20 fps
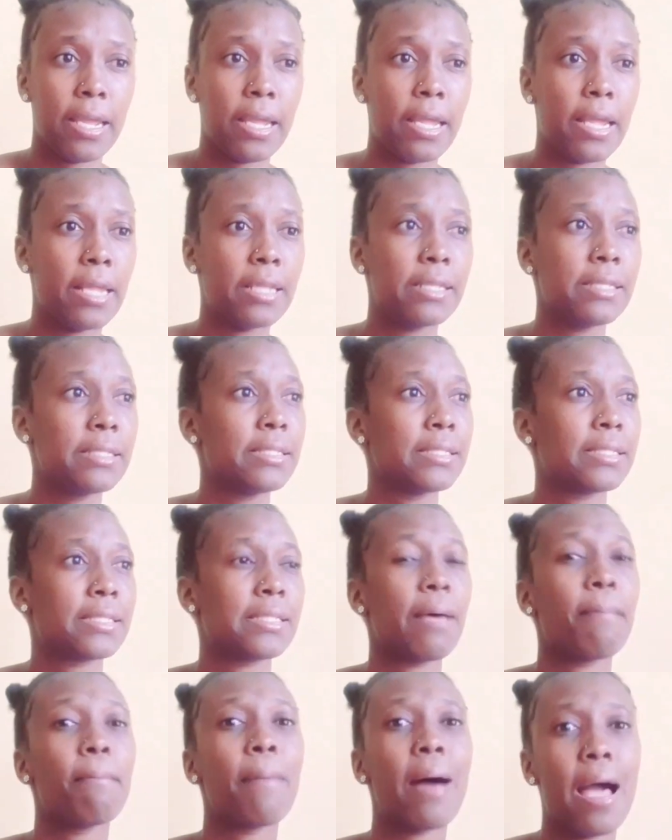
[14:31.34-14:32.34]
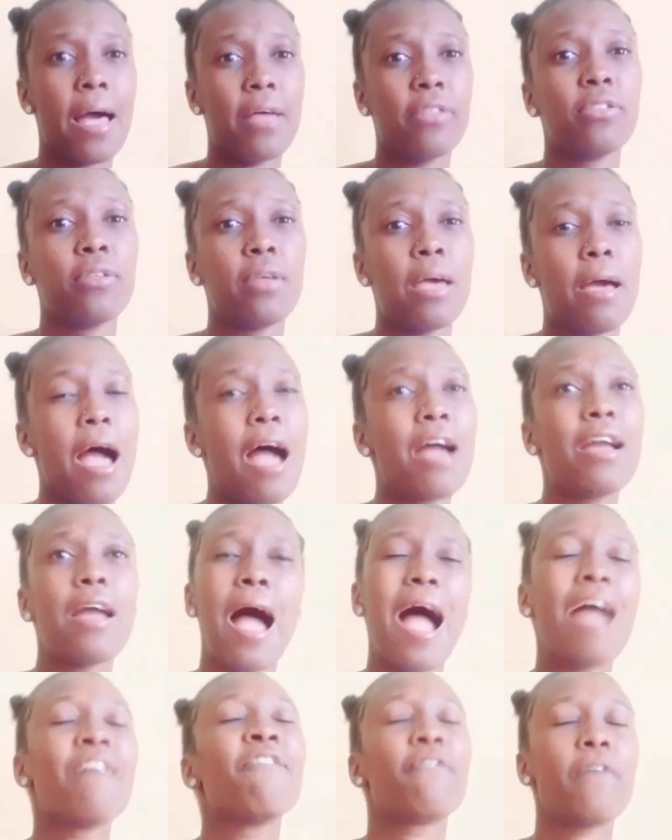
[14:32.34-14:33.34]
in I